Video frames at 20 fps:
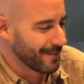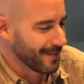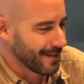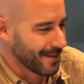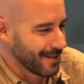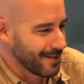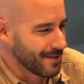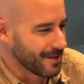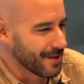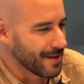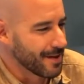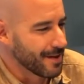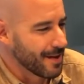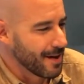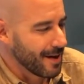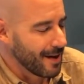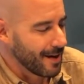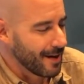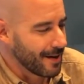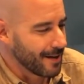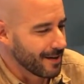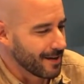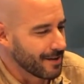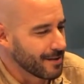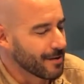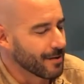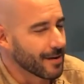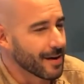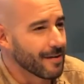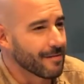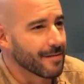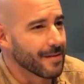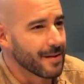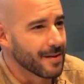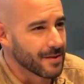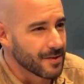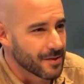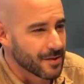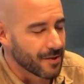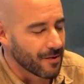You see, you don't have the
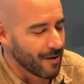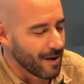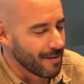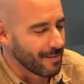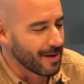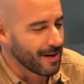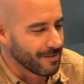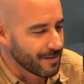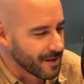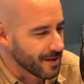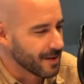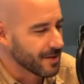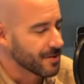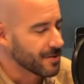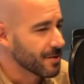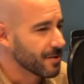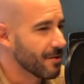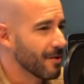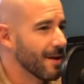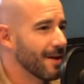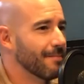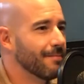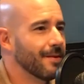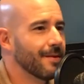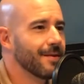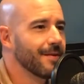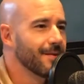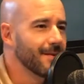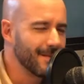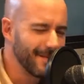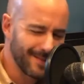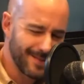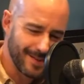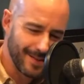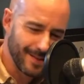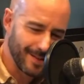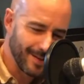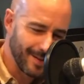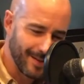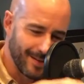Instagram. I have the Instagram, and you can see
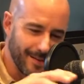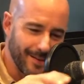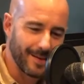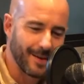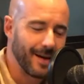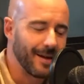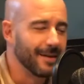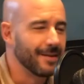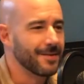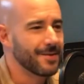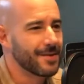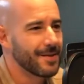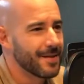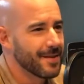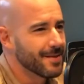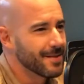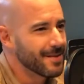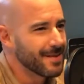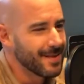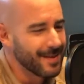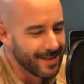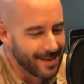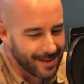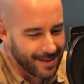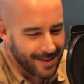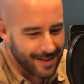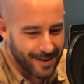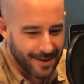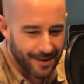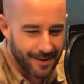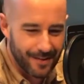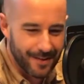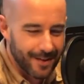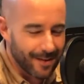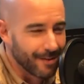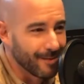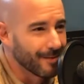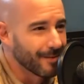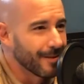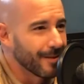a lot of the college kids, and
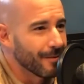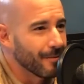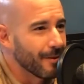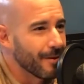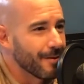they'll wear